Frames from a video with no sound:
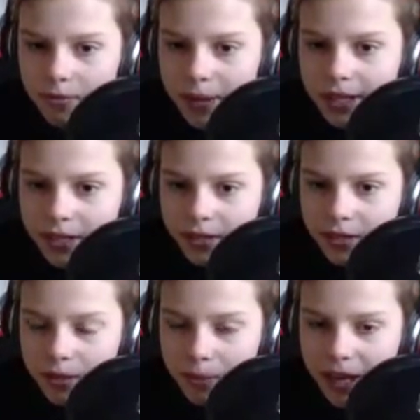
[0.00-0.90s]
base
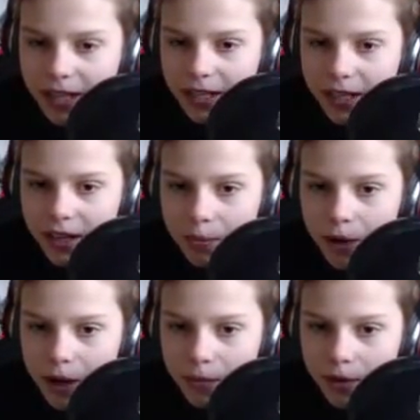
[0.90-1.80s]
the basic
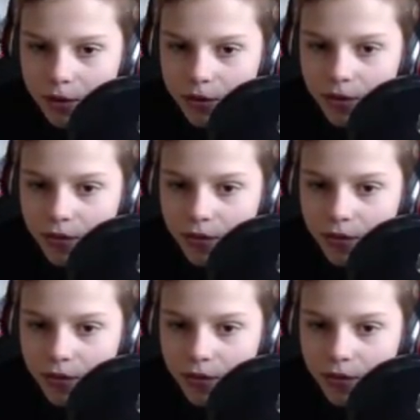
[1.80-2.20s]
pueblo